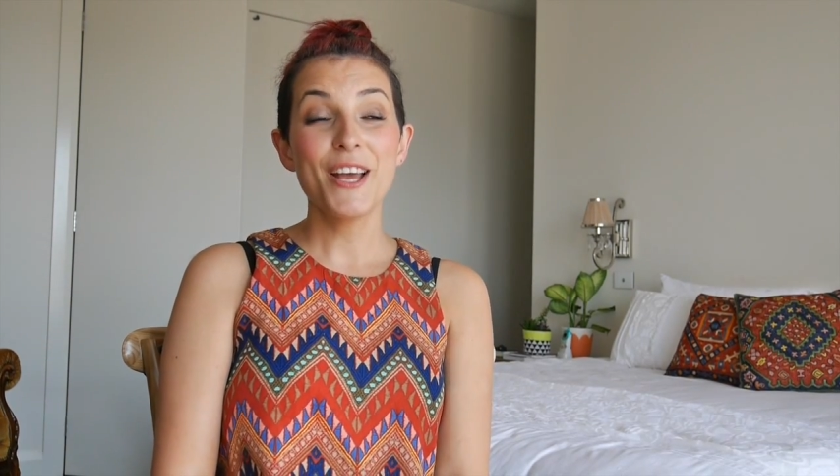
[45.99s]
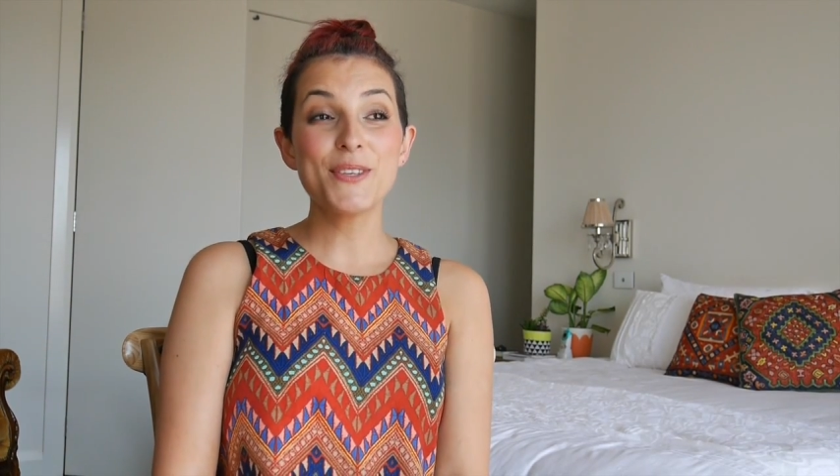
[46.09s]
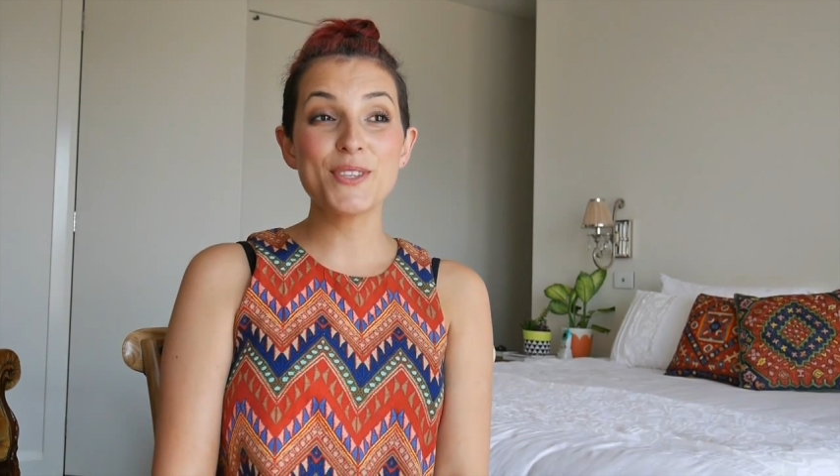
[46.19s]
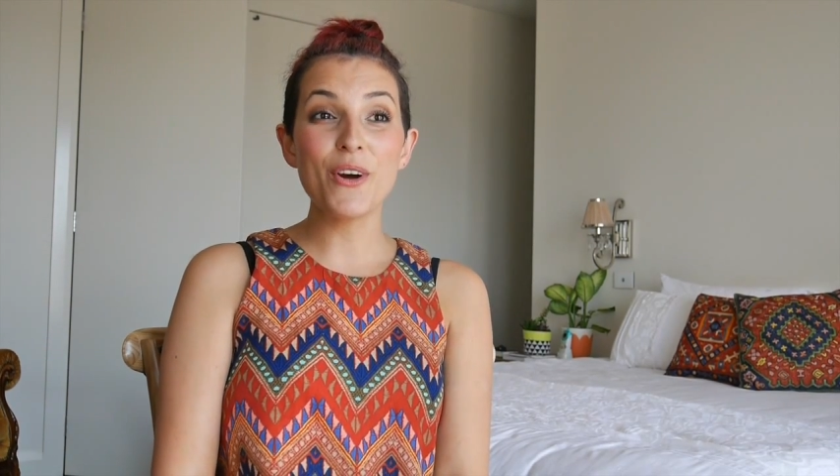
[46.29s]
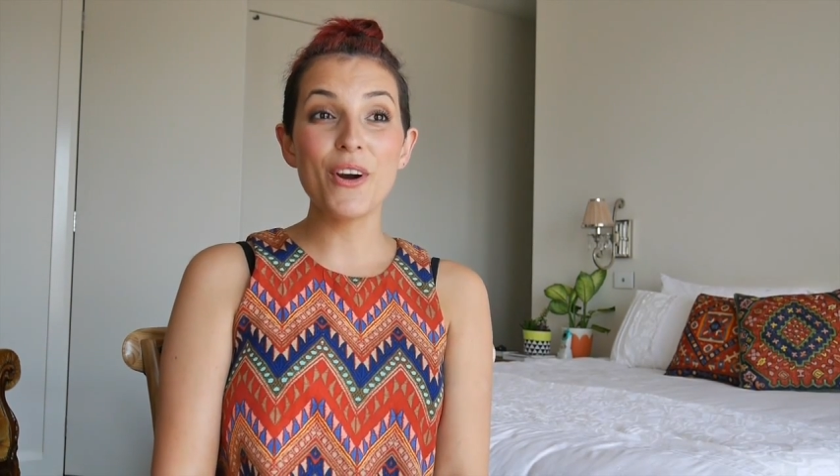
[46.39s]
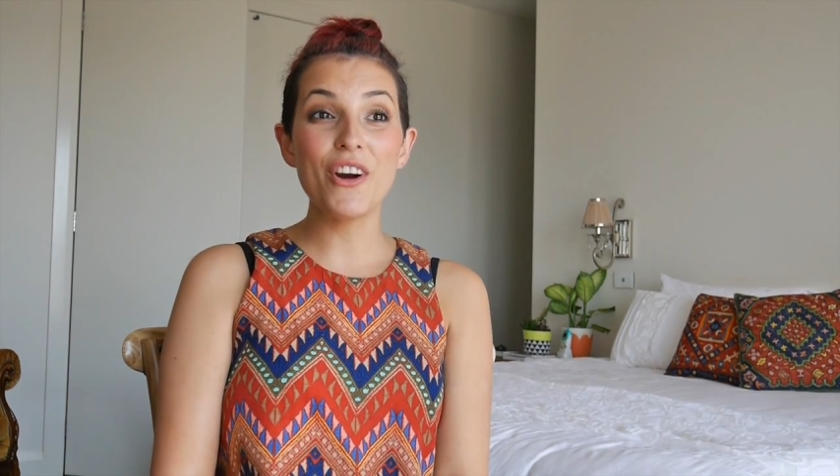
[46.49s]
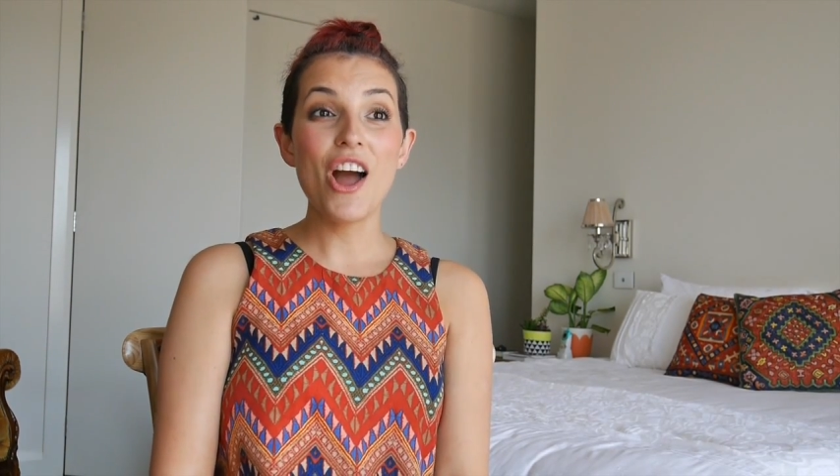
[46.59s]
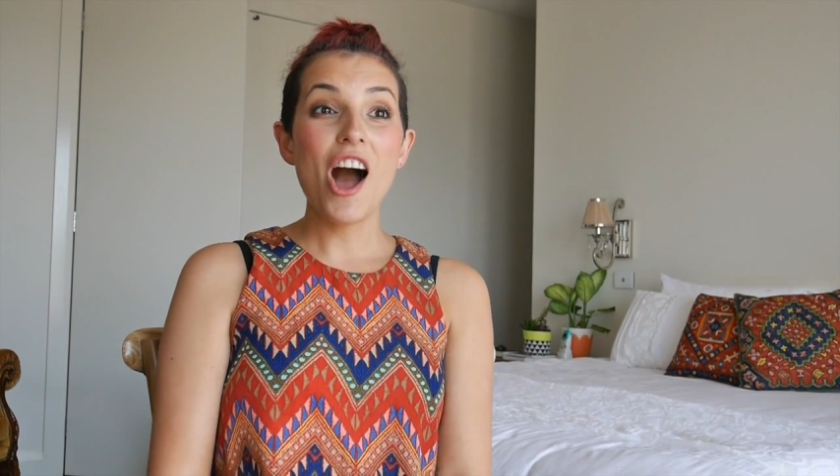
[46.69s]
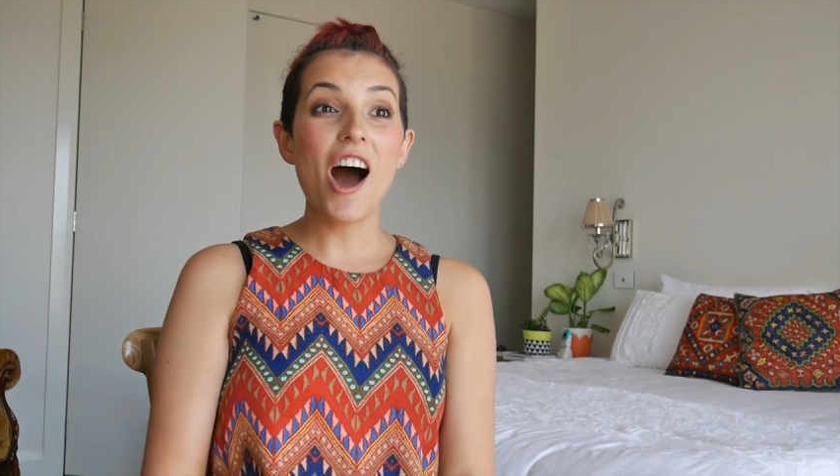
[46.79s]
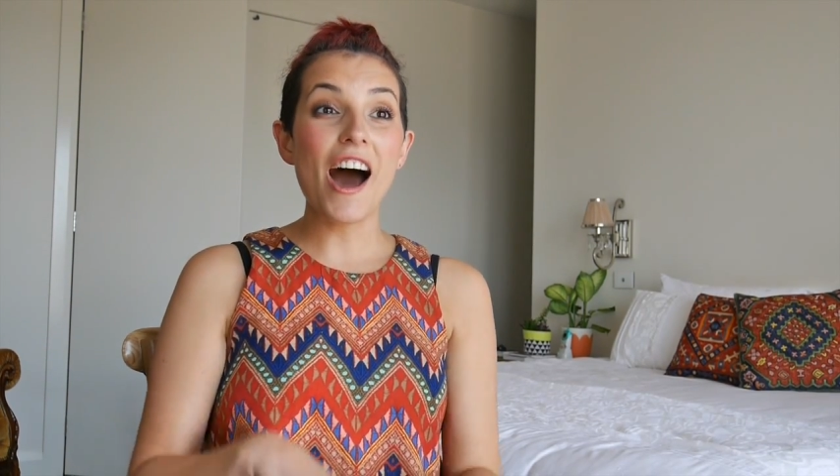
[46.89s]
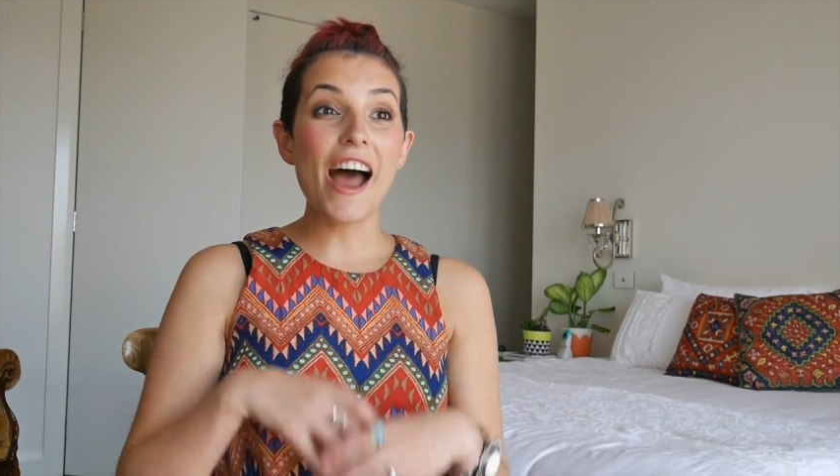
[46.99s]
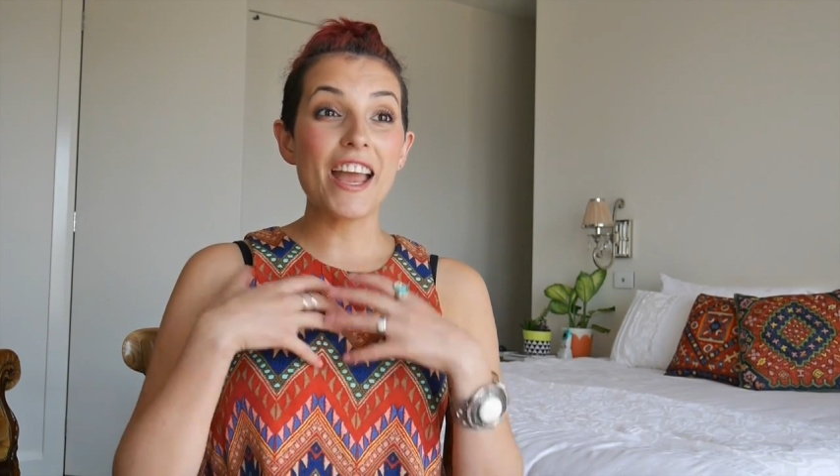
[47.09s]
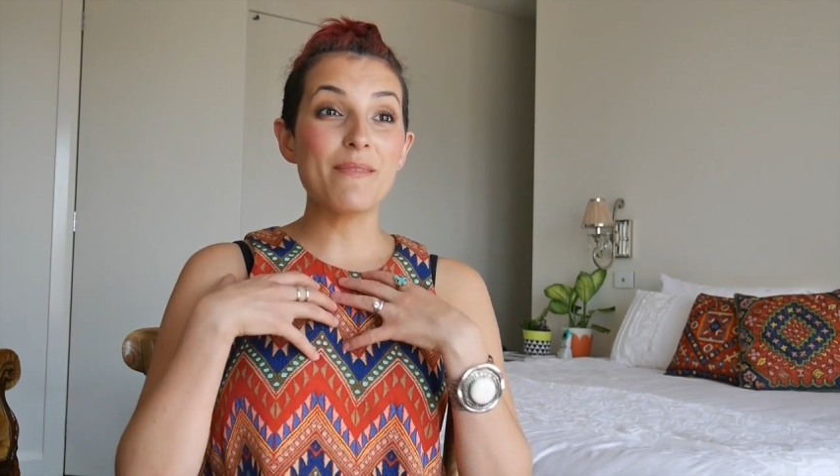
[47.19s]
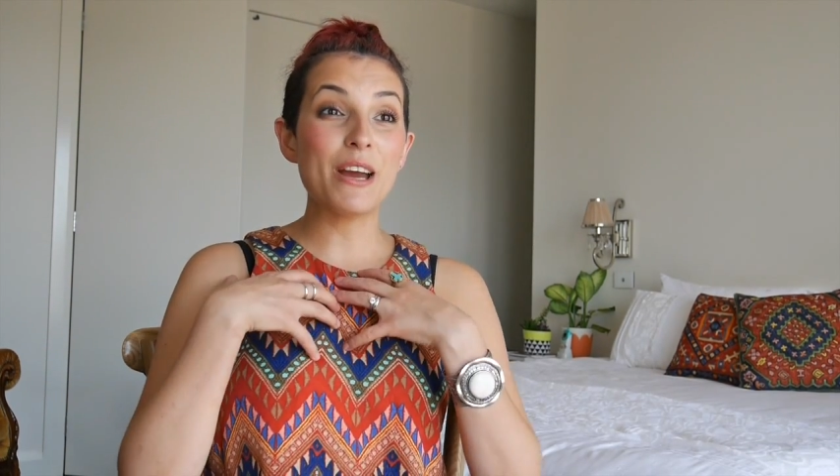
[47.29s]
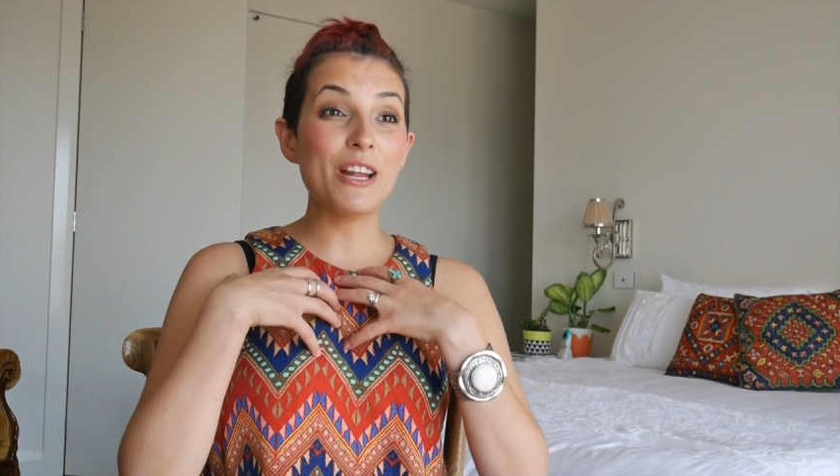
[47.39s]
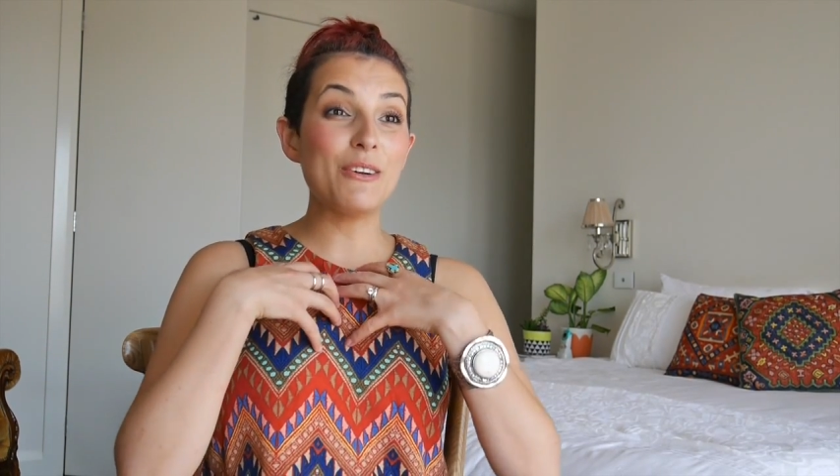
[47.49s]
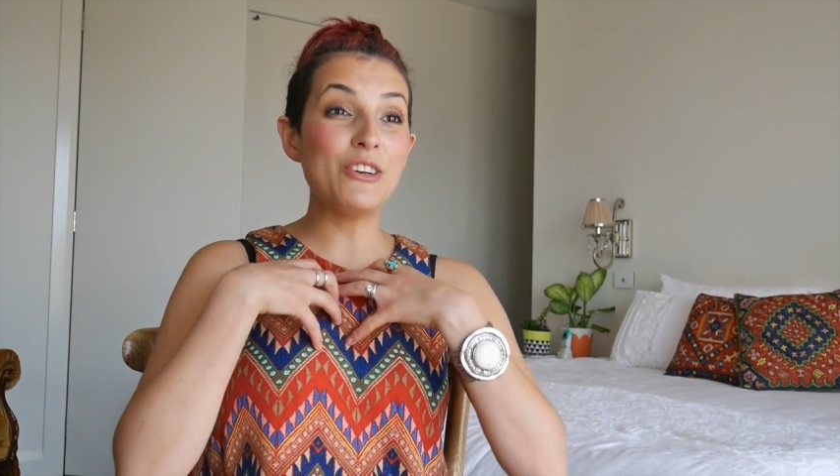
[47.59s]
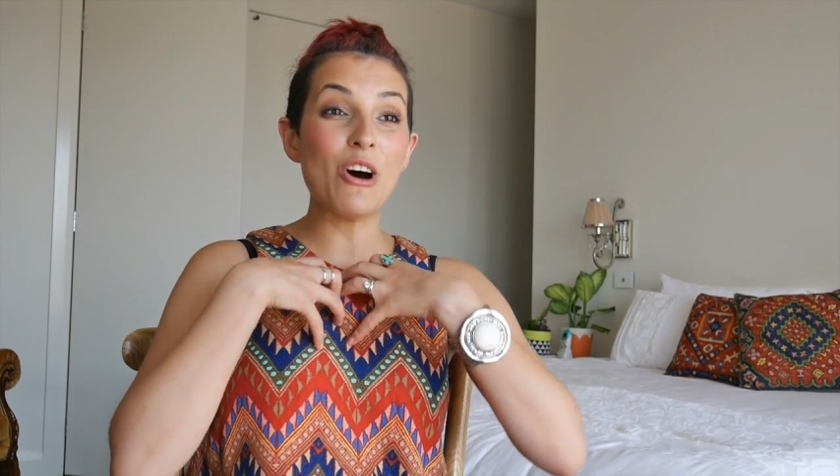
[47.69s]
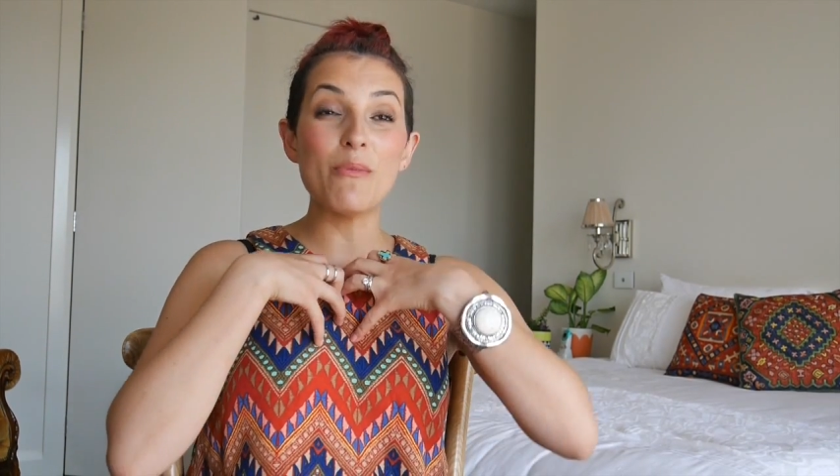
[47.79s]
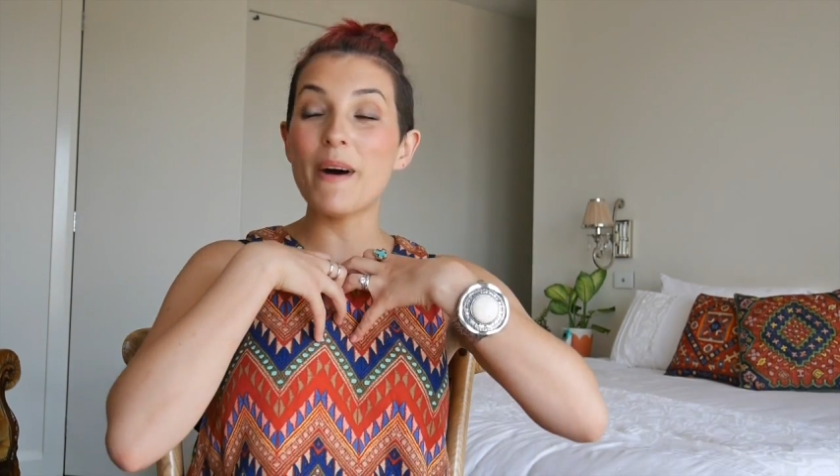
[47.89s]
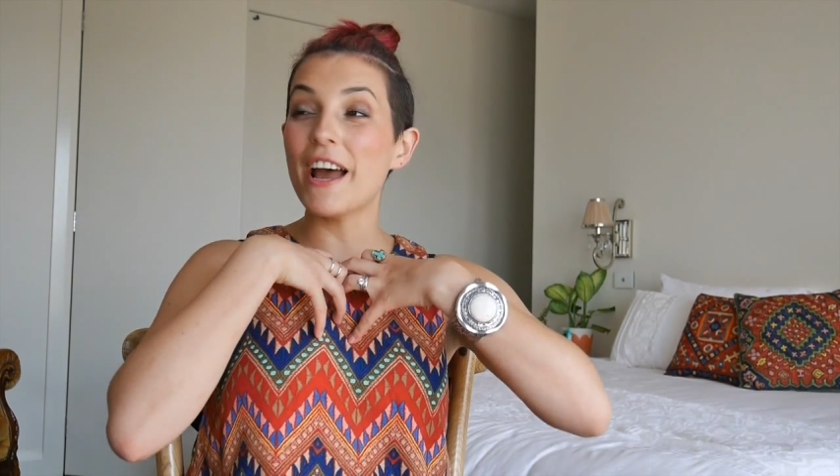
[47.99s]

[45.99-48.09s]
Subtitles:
So I am not